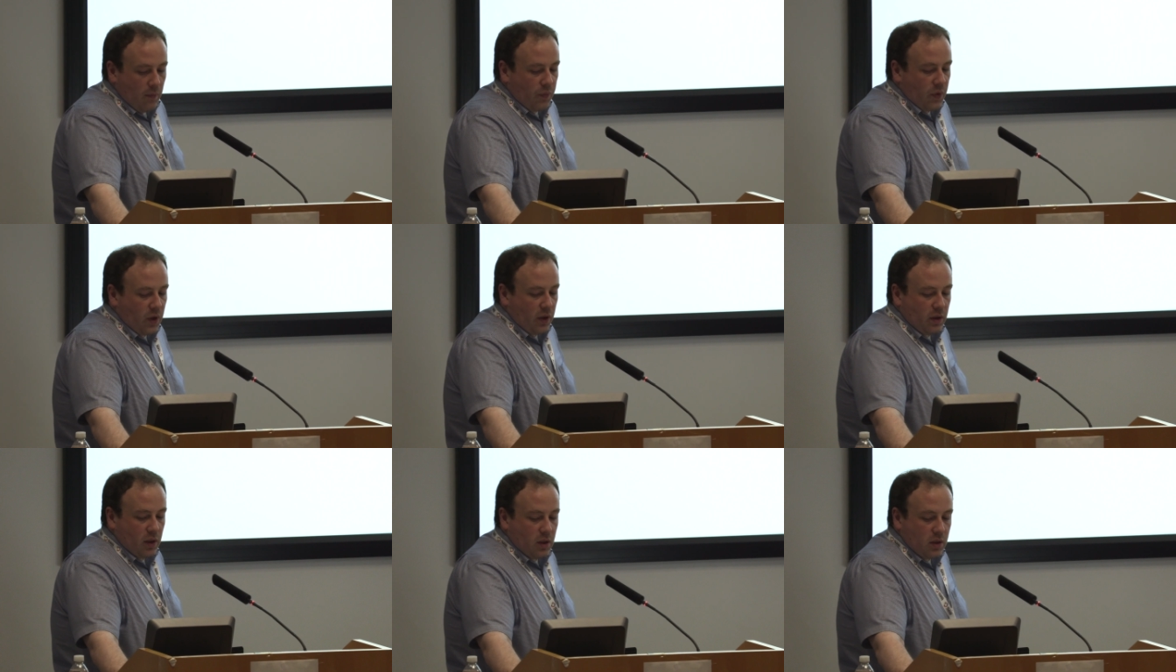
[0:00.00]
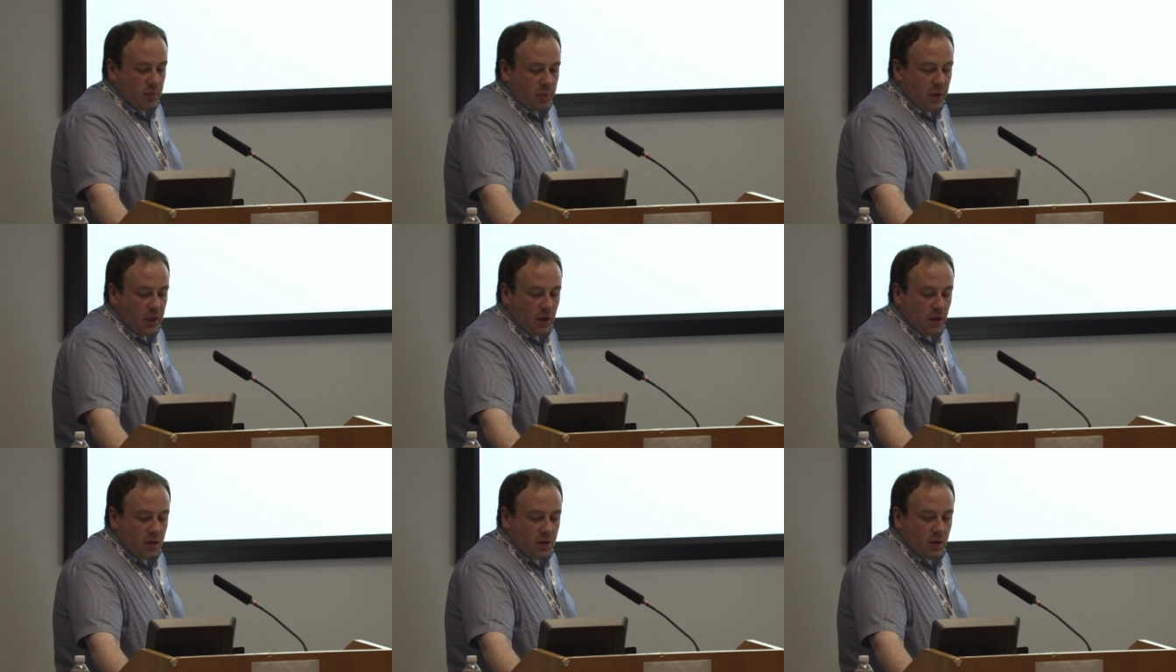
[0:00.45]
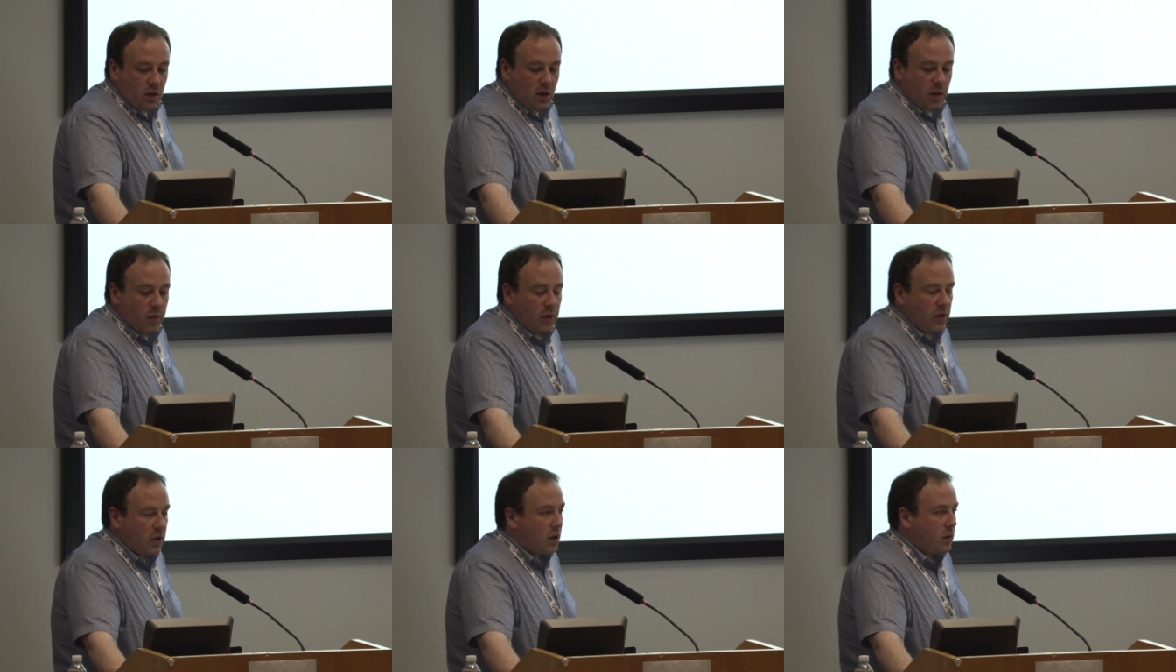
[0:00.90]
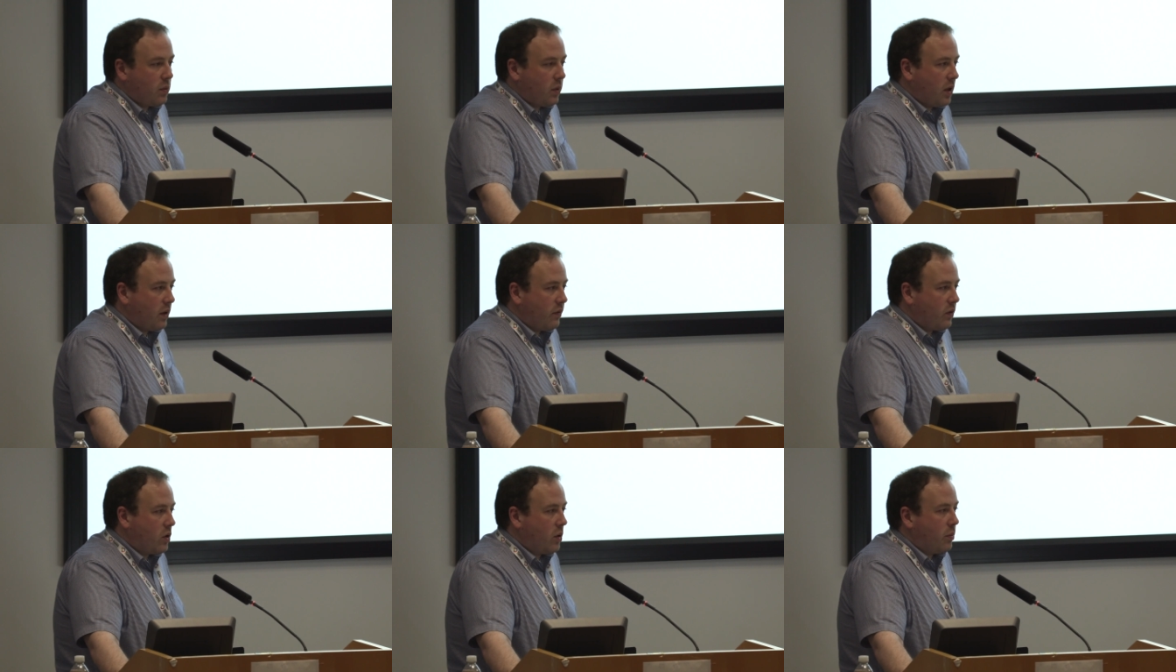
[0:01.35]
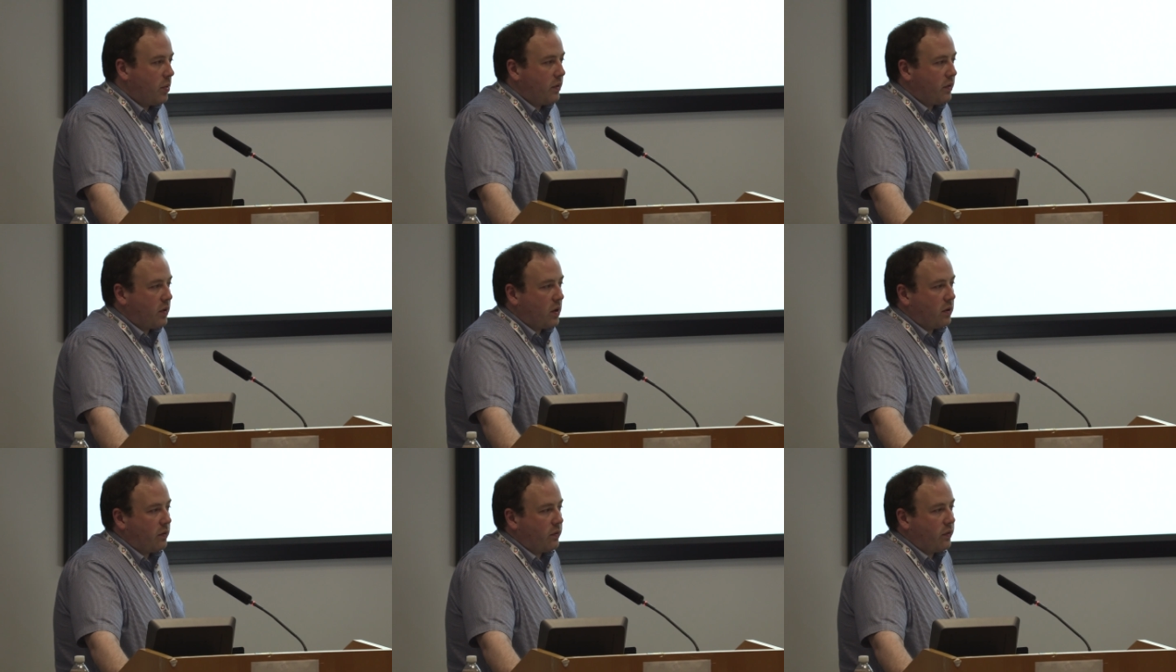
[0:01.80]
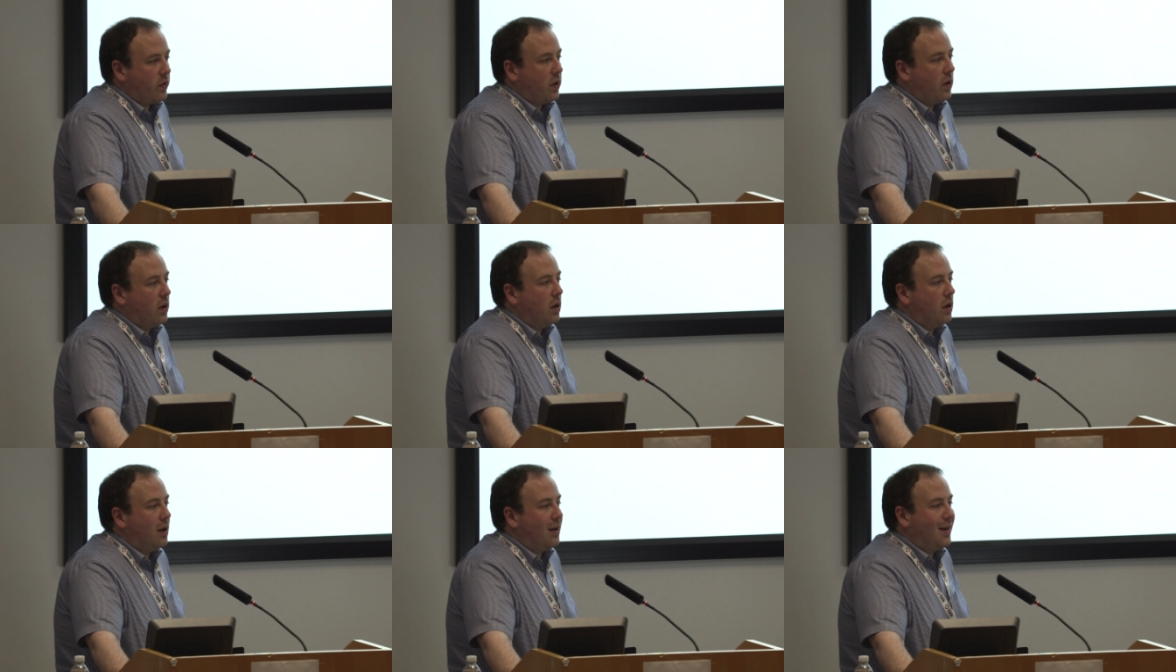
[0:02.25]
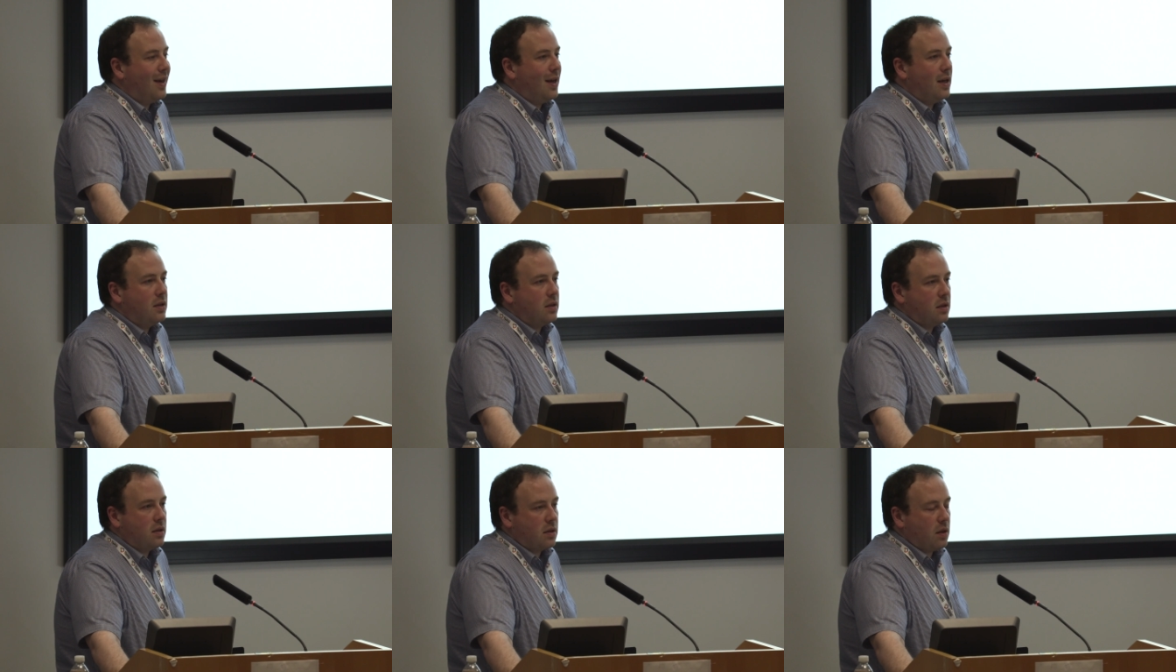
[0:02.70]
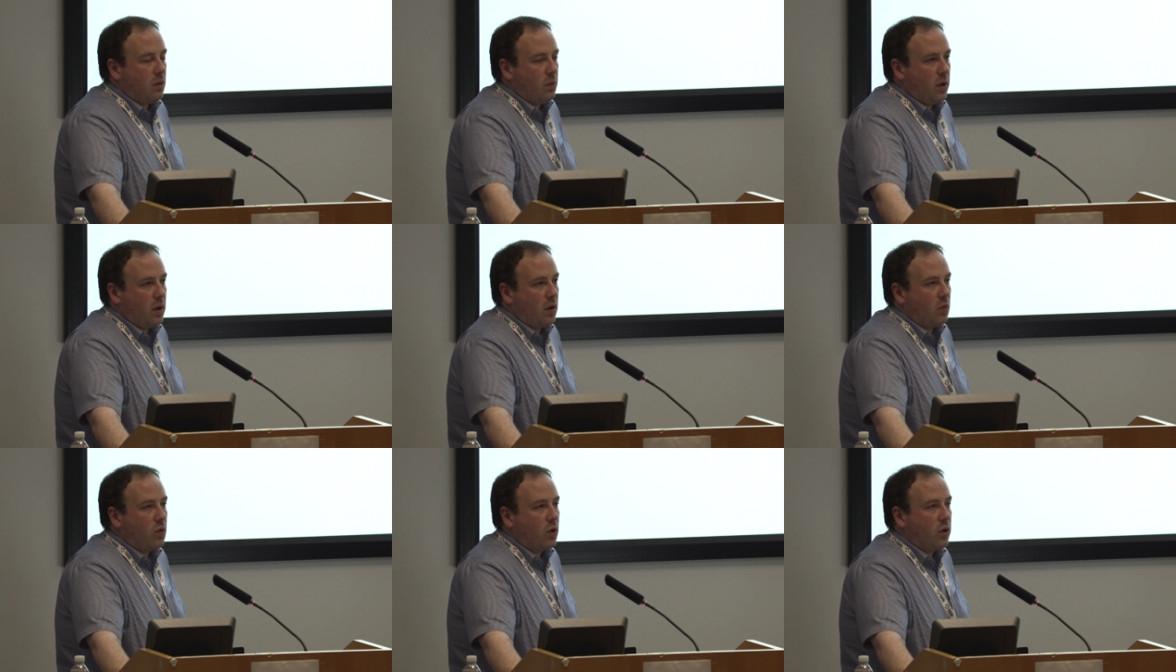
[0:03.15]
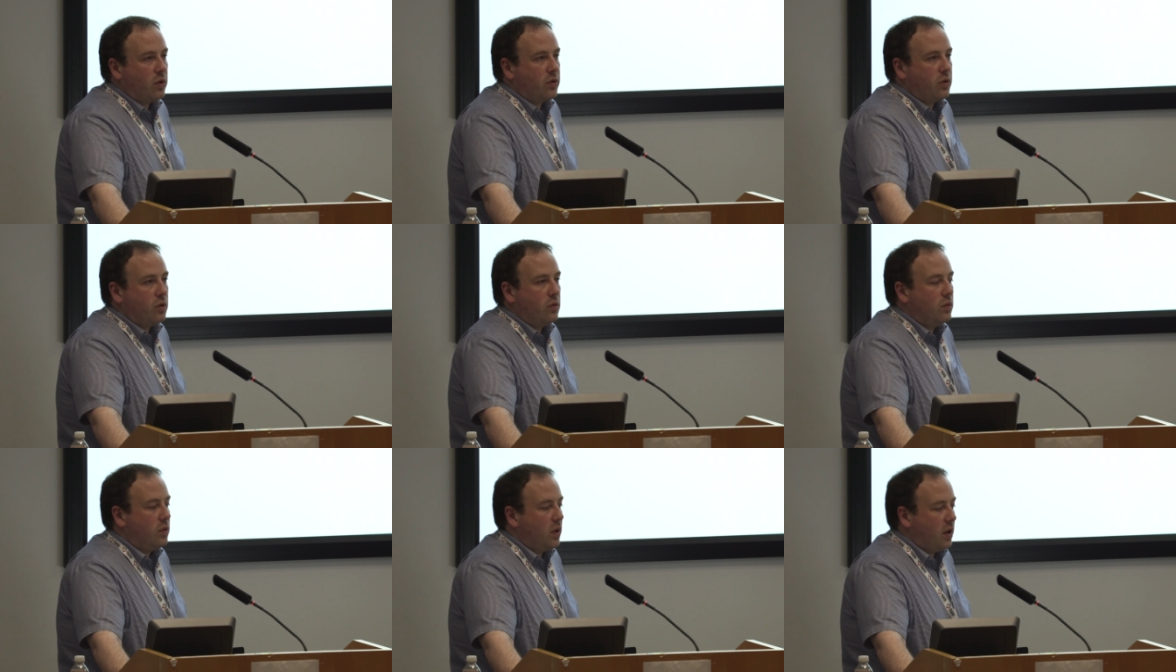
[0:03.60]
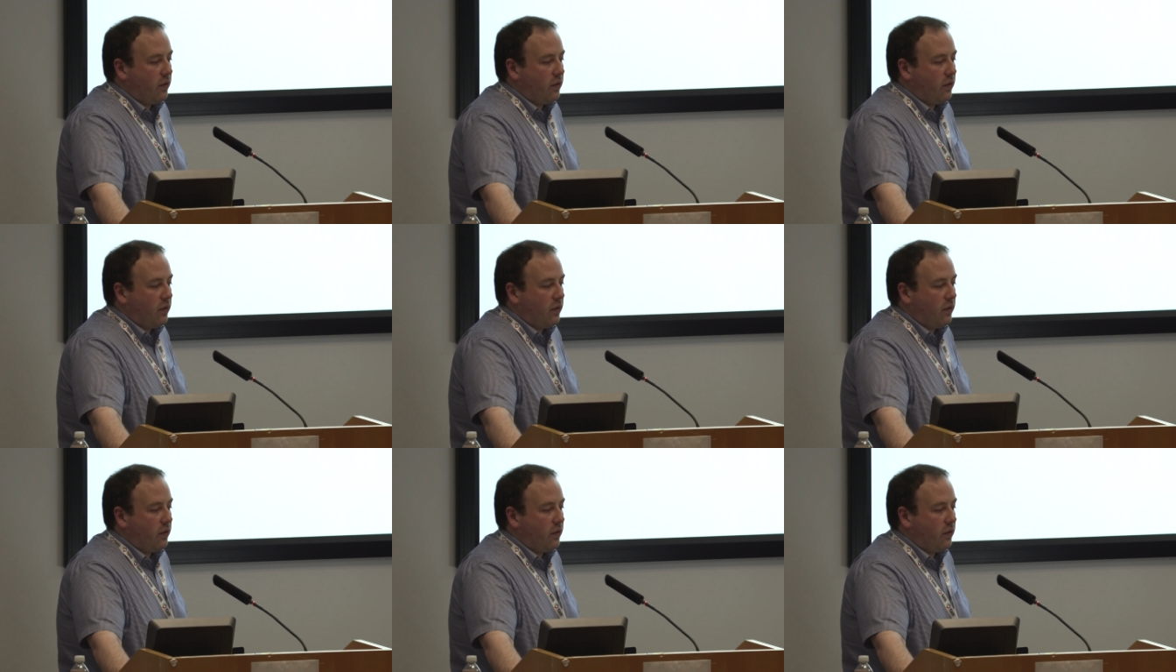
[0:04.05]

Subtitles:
And then depending on time at the end, we have a couple of kind of cases that we can work through.